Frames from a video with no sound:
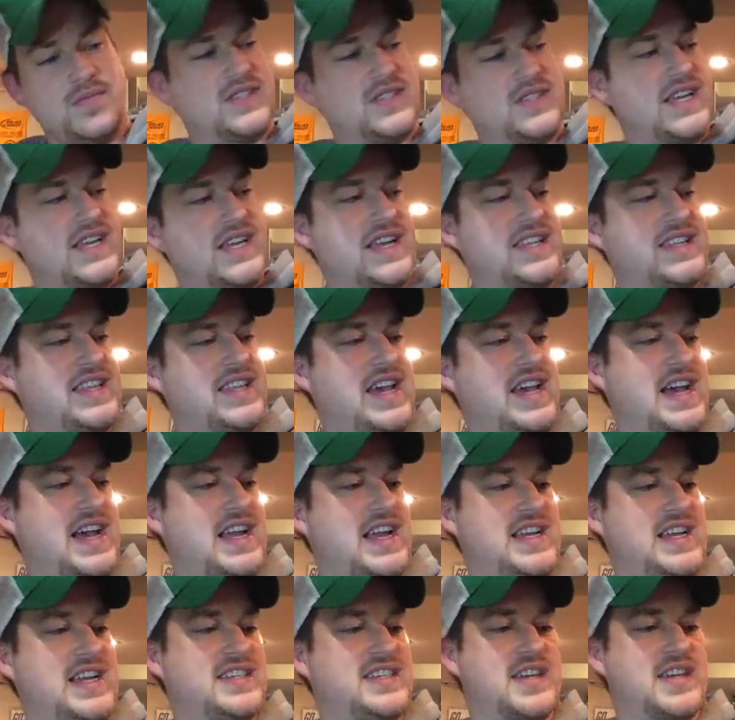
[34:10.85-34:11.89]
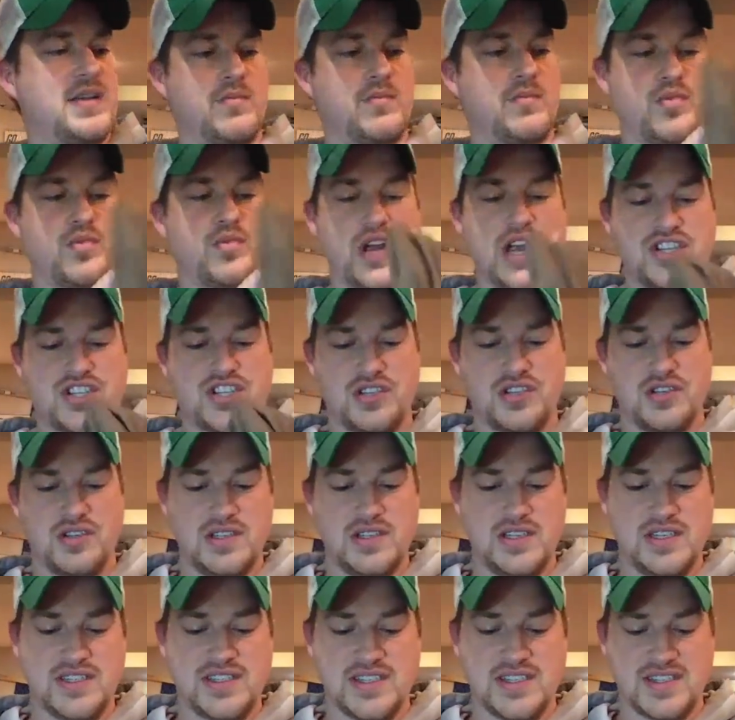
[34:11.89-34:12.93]
Got that. It's compression.
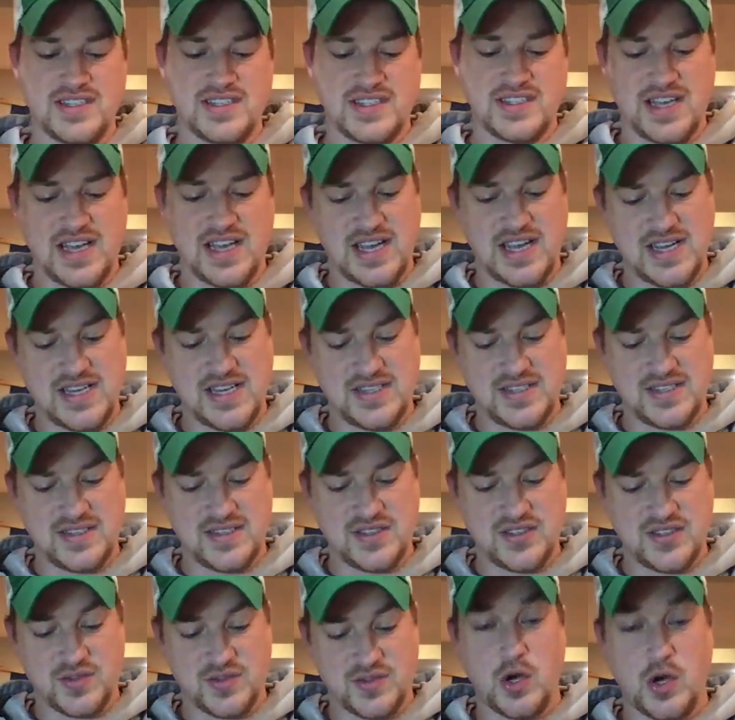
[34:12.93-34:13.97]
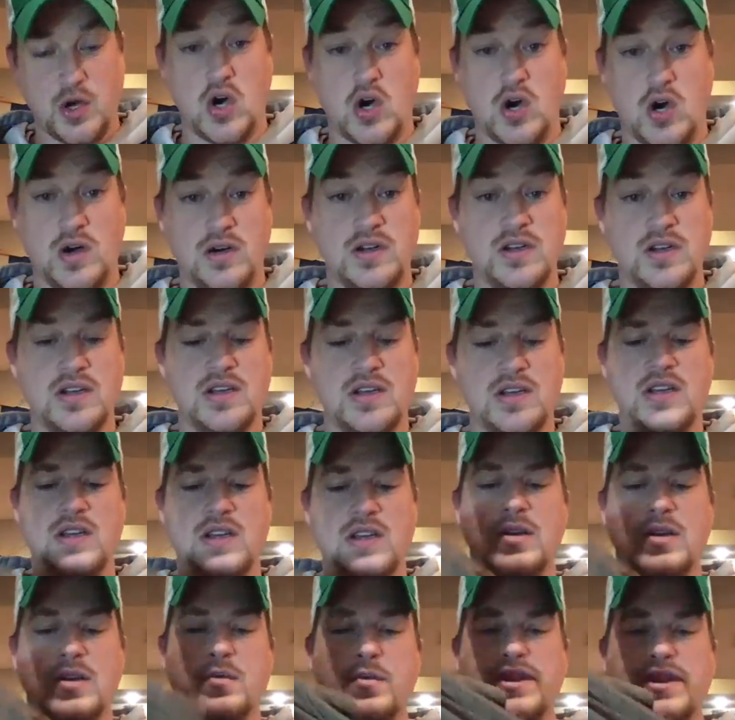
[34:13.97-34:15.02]
It's a size small.
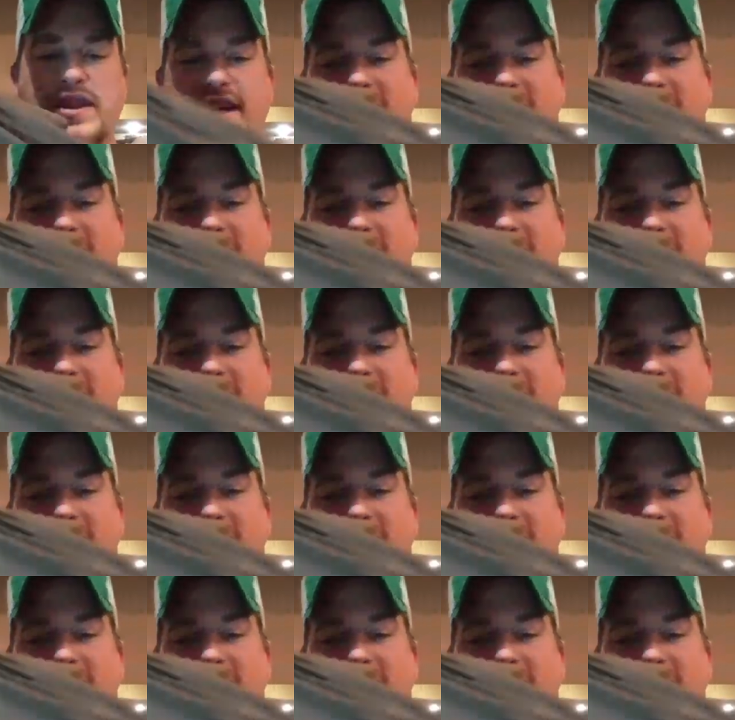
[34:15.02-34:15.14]
Then